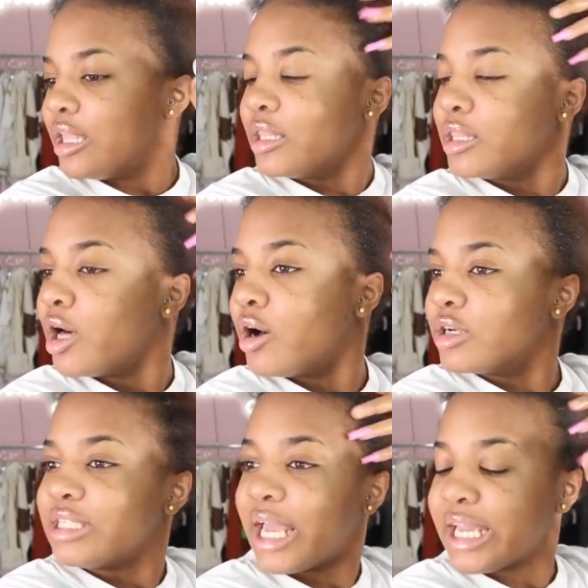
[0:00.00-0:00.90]

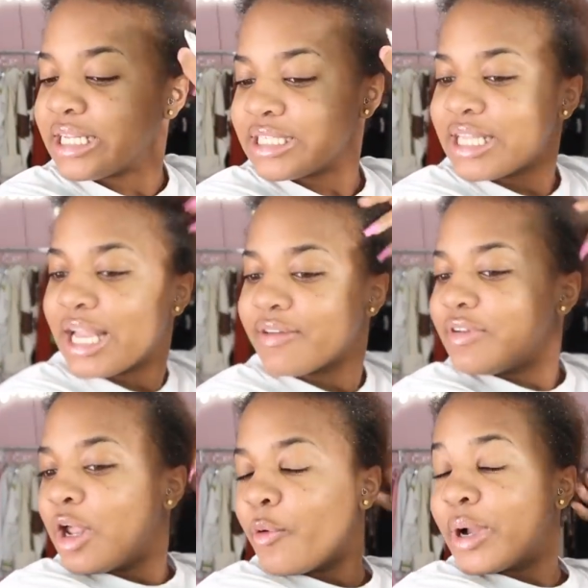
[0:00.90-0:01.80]
long day, and it's not
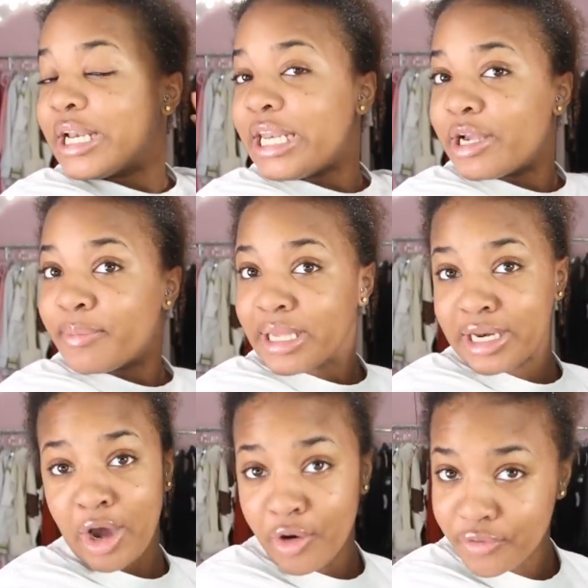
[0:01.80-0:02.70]
even nowhere near
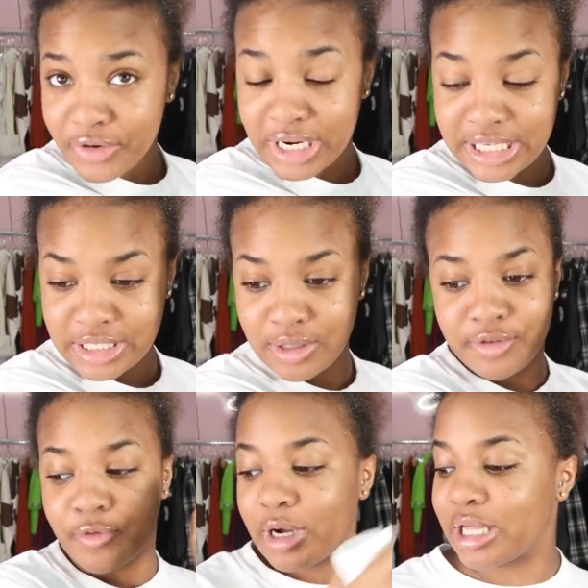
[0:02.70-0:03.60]
being over. It's
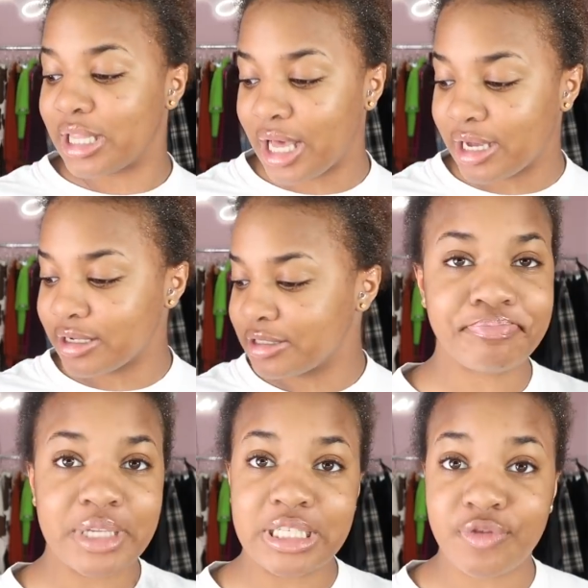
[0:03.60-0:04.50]
only 4 o'clock.
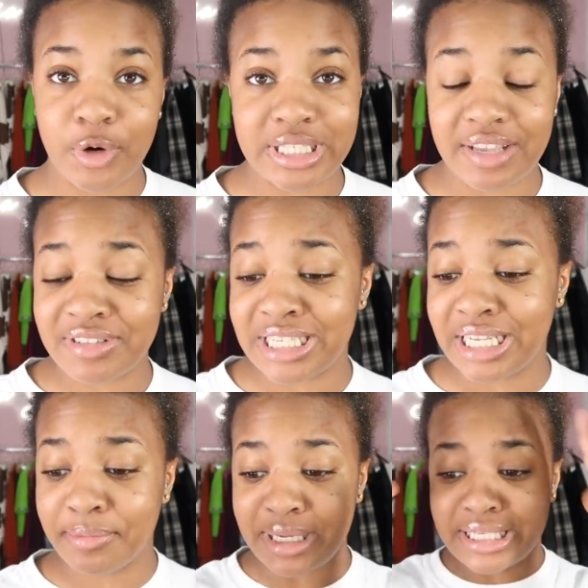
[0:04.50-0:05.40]
It's
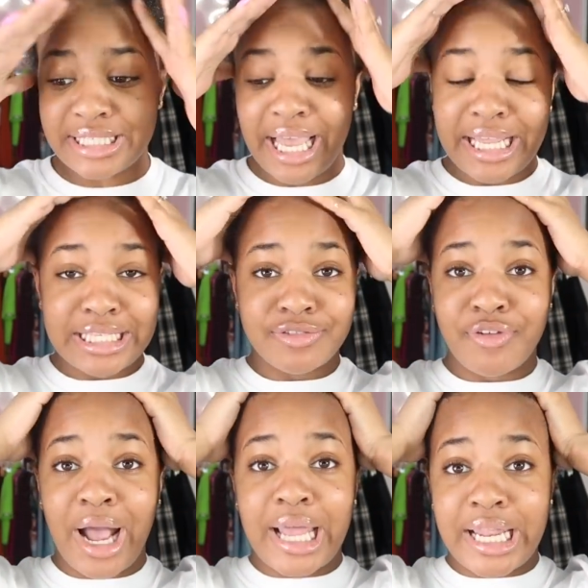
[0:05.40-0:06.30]
4:17 to be exact. It's
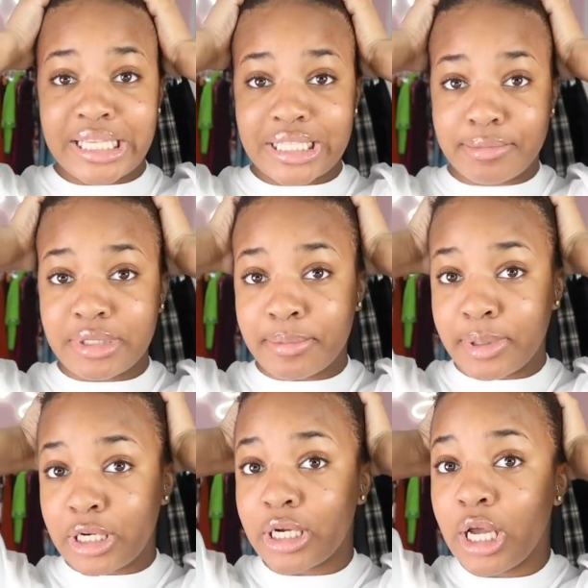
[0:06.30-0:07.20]
Friday,
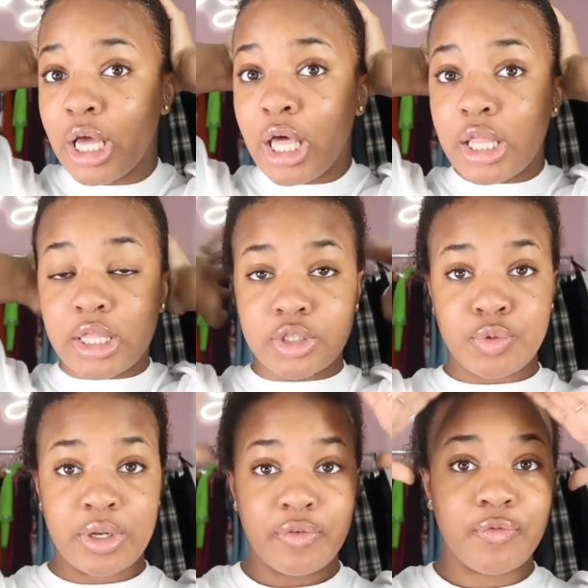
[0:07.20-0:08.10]
September the
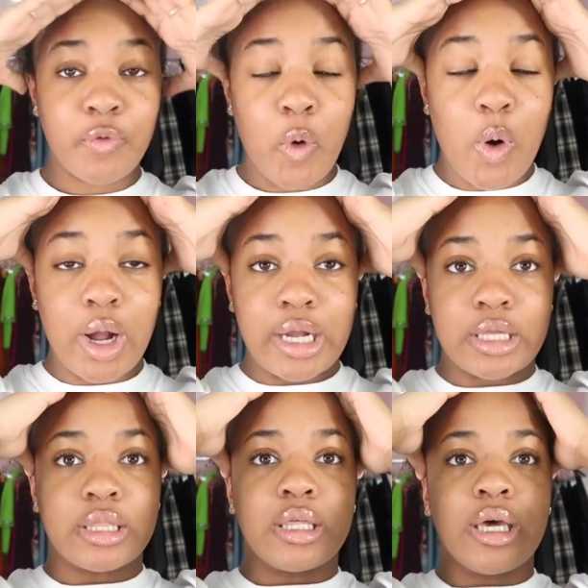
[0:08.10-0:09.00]

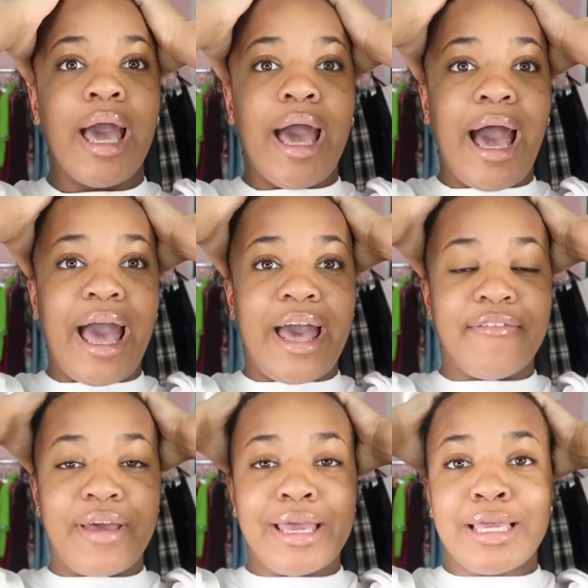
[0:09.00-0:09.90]
24th. I
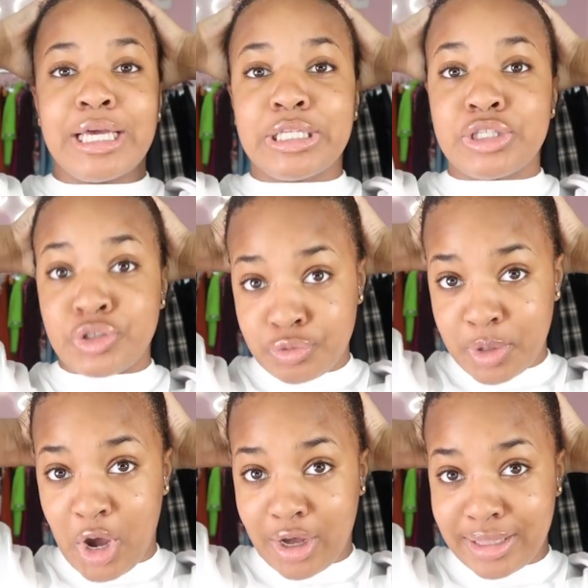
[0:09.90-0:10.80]
have a
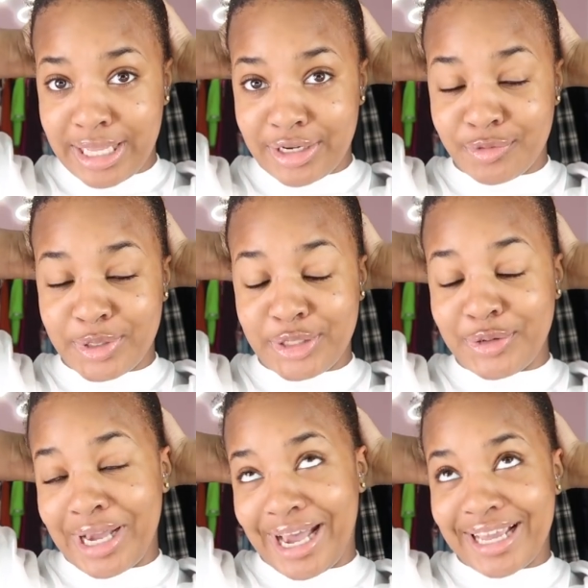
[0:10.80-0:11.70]
Zoom call later with
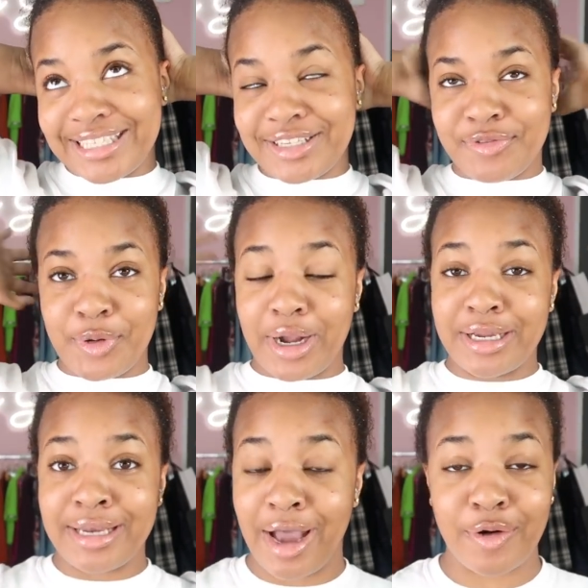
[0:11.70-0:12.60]
you guys. If you
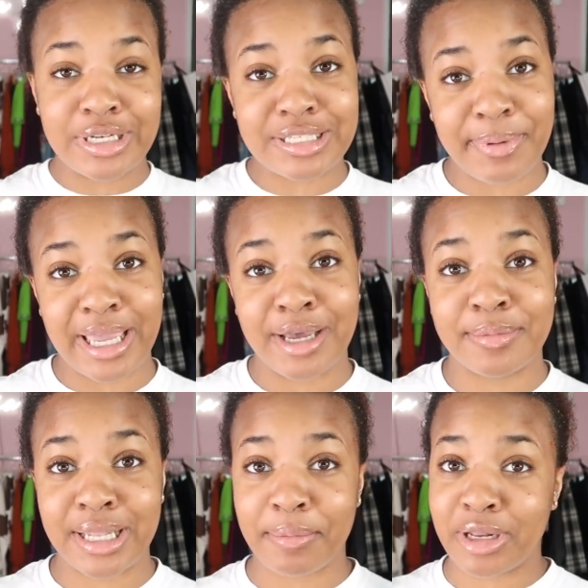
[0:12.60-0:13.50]
are not on the
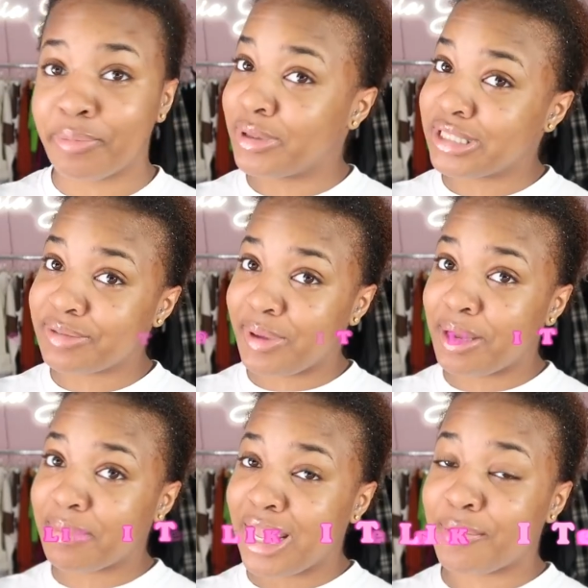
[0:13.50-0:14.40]
spam, then I'm gonna put the
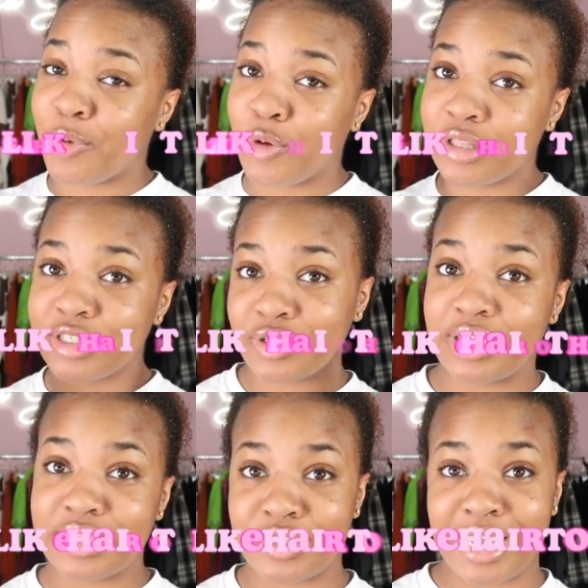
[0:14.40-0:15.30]
spam name on the
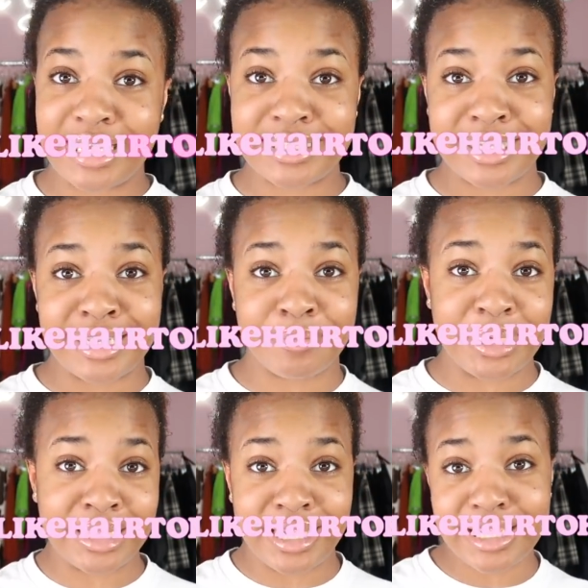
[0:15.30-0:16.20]
screen so you guys can
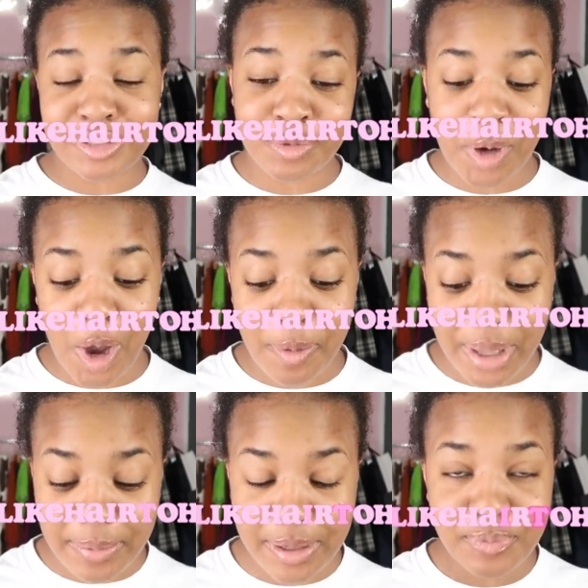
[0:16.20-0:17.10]
be in the next Zoom call
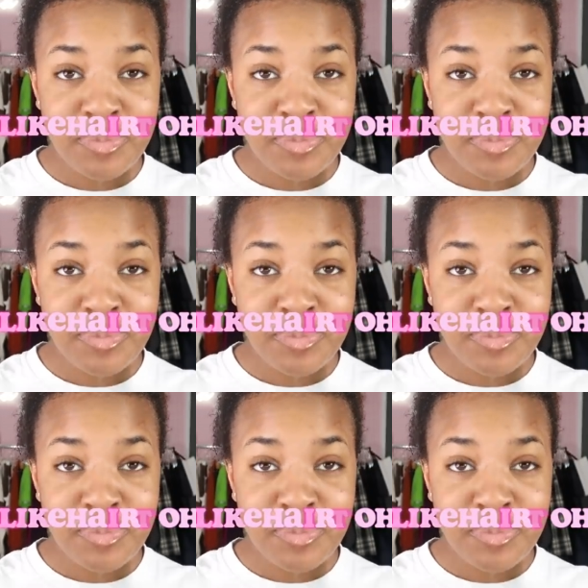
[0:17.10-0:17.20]
maybe.